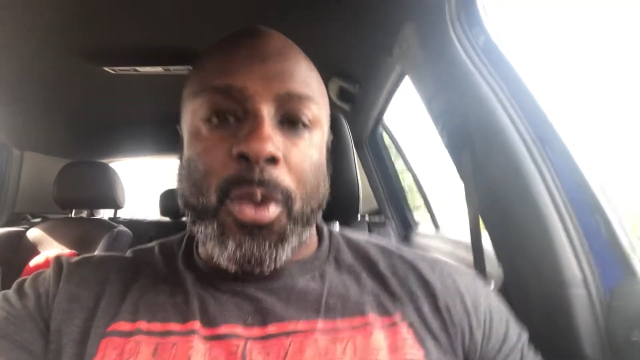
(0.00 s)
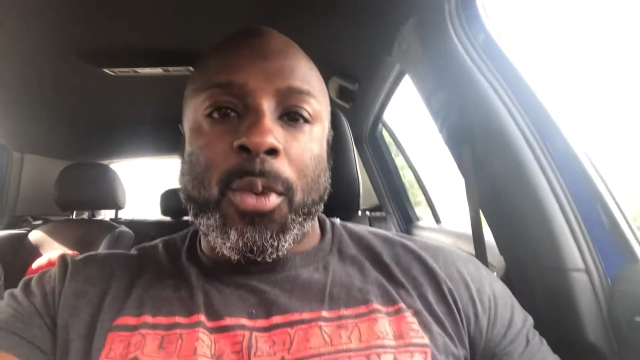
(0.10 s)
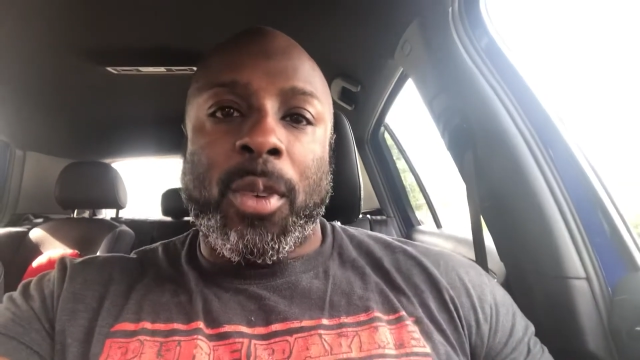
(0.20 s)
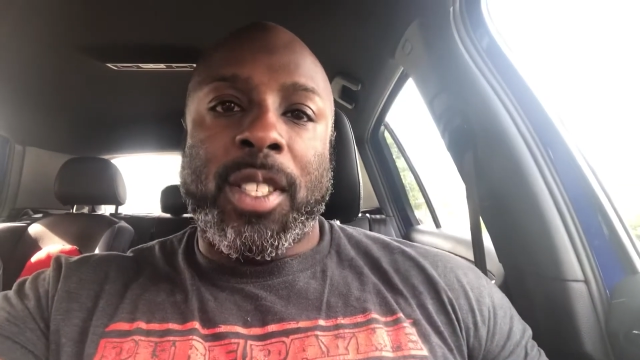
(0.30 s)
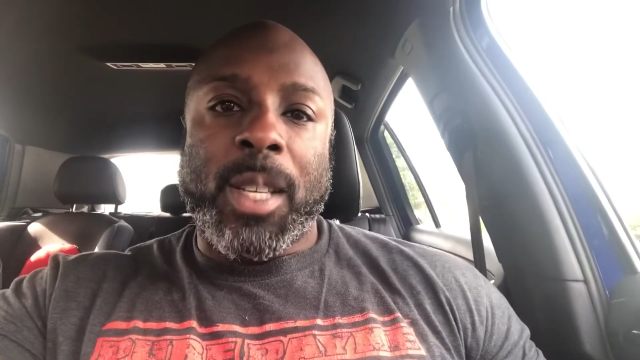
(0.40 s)

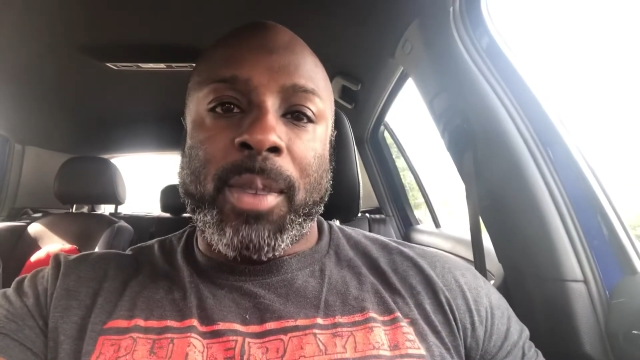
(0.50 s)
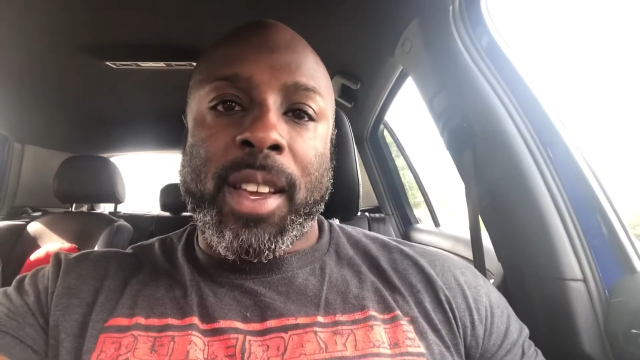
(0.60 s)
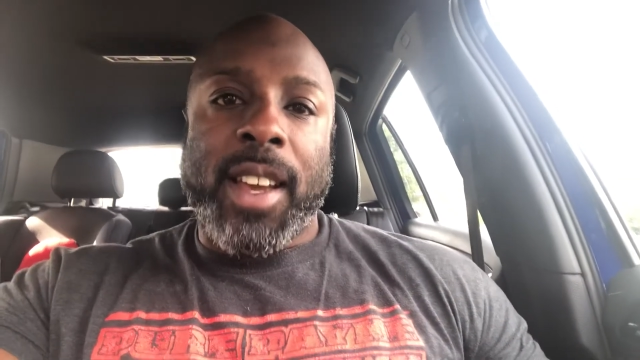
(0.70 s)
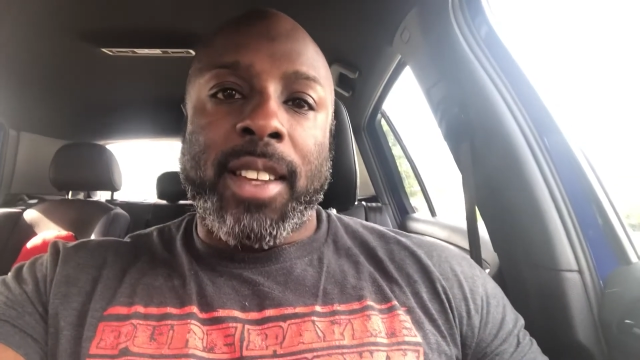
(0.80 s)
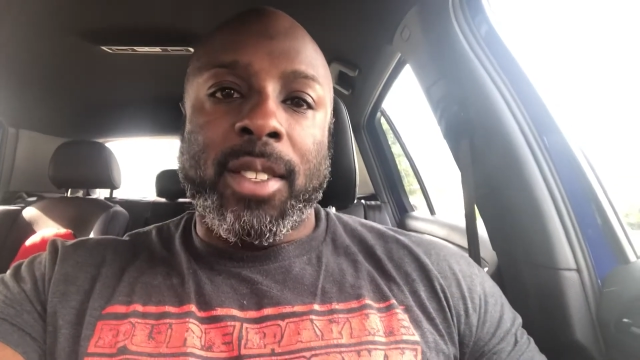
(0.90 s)
What's up,
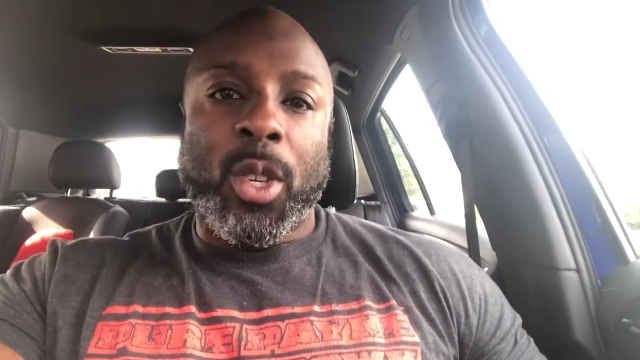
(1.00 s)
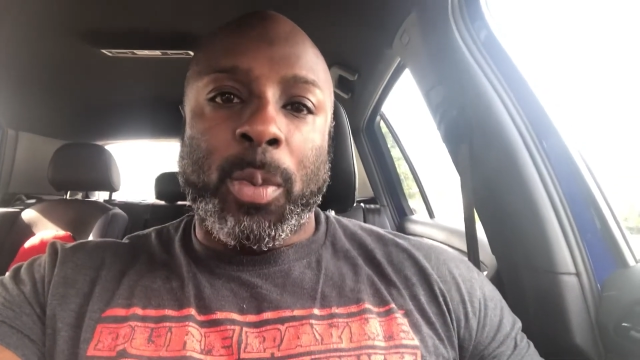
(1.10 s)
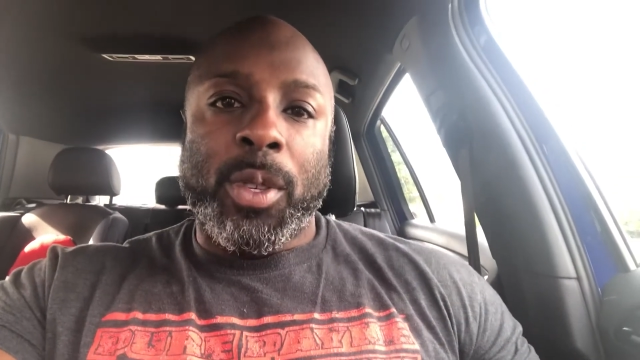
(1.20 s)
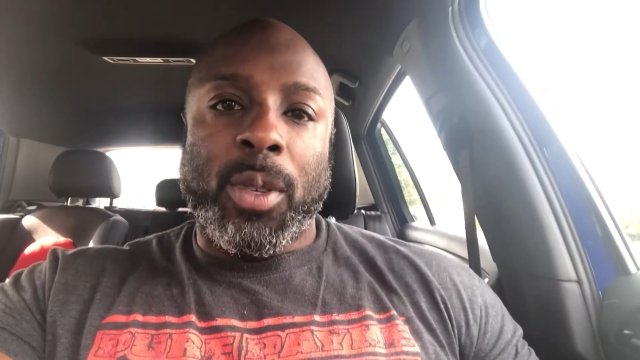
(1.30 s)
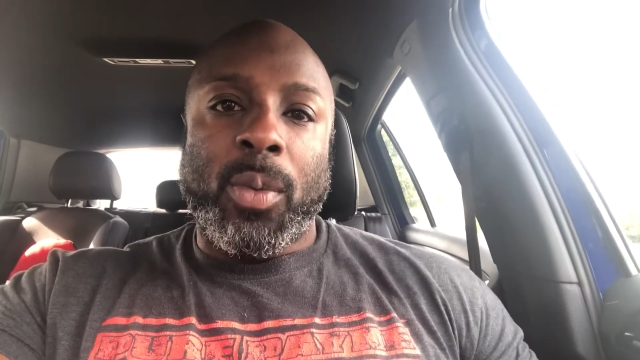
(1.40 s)
guys? Hope
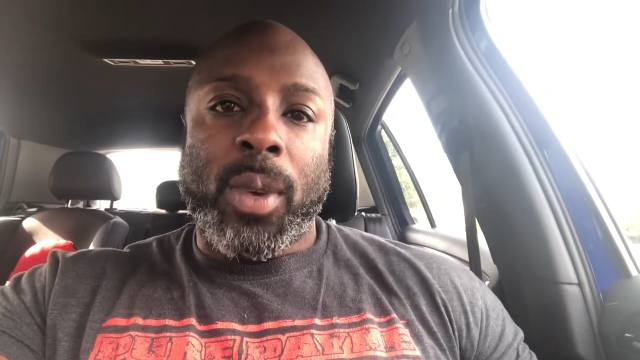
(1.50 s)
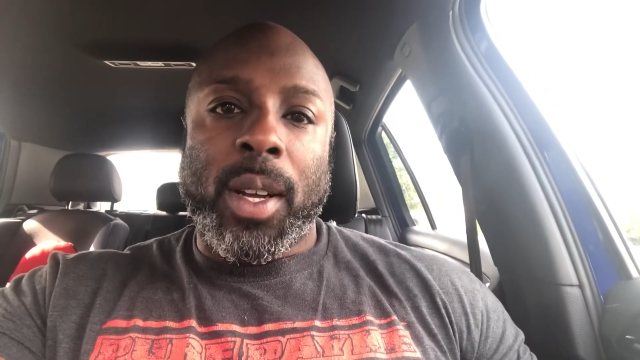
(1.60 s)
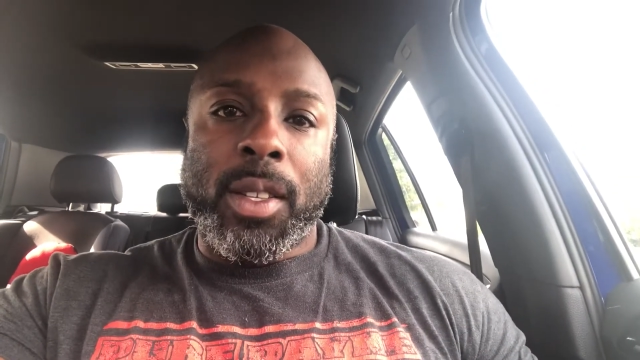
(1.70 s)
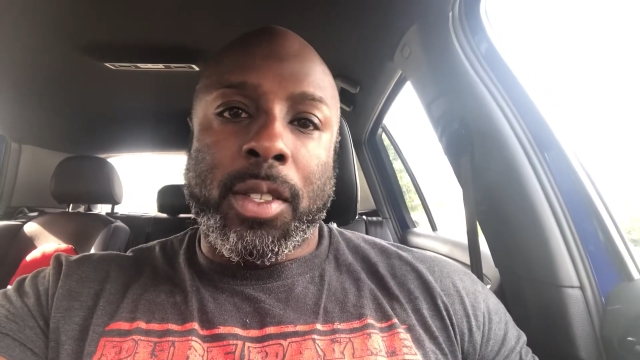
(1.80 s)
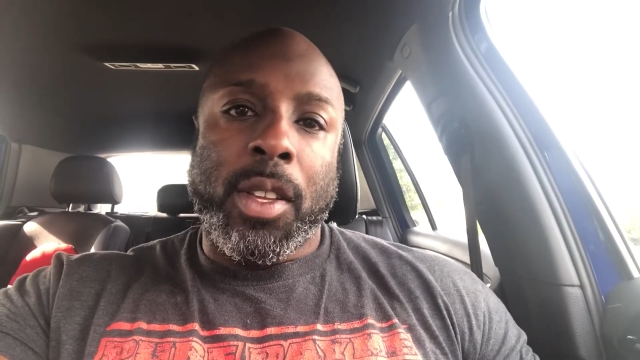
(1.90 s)
you're doing
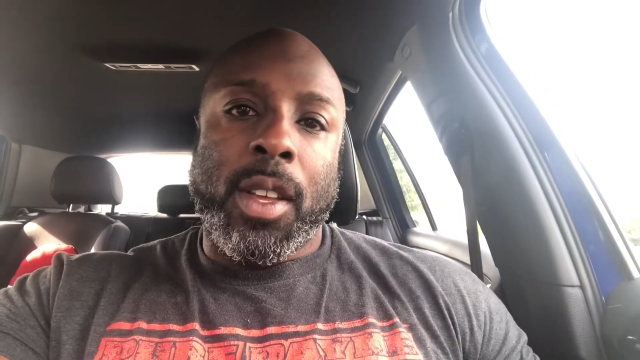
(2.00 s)
well.